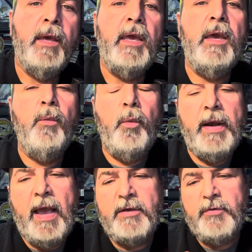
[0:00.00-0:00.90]
it would
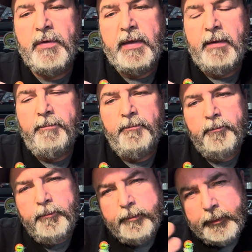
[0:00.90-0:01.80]
actually
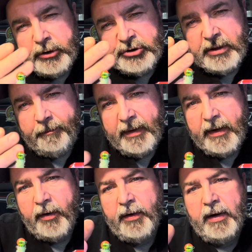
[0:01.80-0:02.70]
push up in
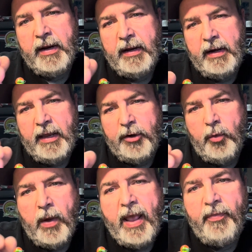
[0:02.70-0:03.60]
there, and
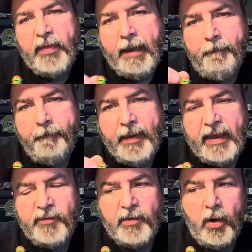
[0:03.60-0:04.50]
you had that
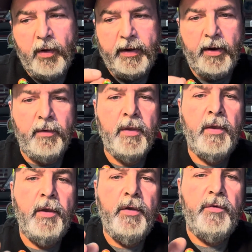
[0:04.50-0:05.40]
base on there.
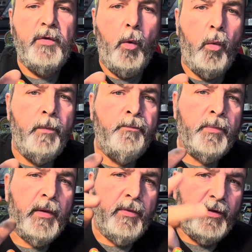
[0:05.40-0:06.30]
So
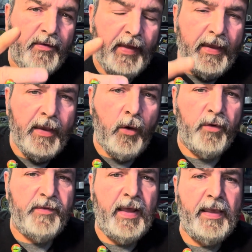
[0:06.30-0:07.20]
the second coat
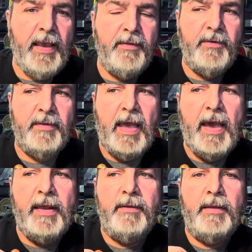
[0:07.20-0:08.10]
of Sally Hansen's,
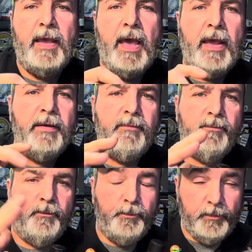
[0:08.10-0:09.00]
I
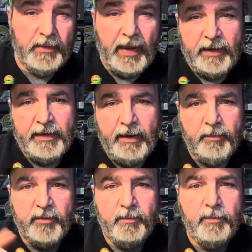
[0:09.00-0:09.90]
kind of
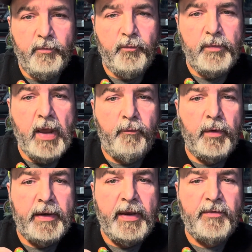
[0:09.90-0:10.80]
deemed as not
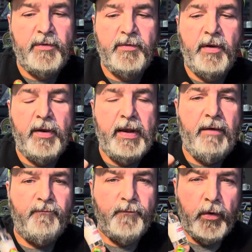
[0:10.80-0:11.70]
really necessary, and
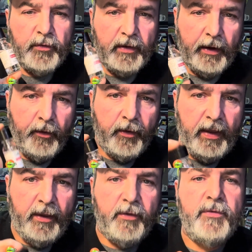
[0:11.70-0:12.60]
that first layer
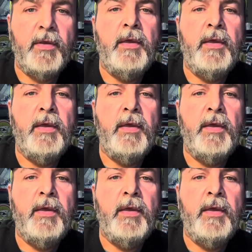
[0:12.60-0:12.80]
is.